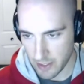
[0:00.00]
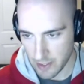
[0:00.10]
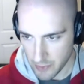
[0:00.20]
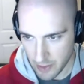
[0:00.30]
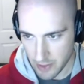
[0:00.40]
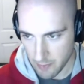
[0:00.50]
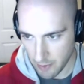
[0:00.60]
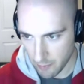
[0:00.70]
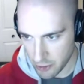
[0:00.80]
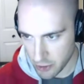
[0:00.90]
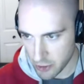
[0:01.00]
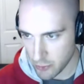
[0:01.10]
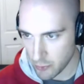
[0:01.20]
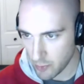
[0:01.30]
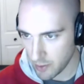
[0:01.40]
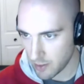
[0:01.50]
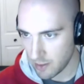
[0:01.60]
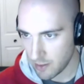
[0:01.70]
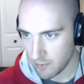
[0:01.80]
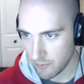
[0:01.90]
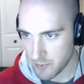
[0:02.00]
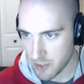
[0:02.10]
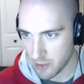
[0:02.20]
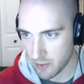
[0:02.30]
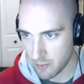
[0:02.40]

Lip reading: There was the smartwatch 2 from Sony,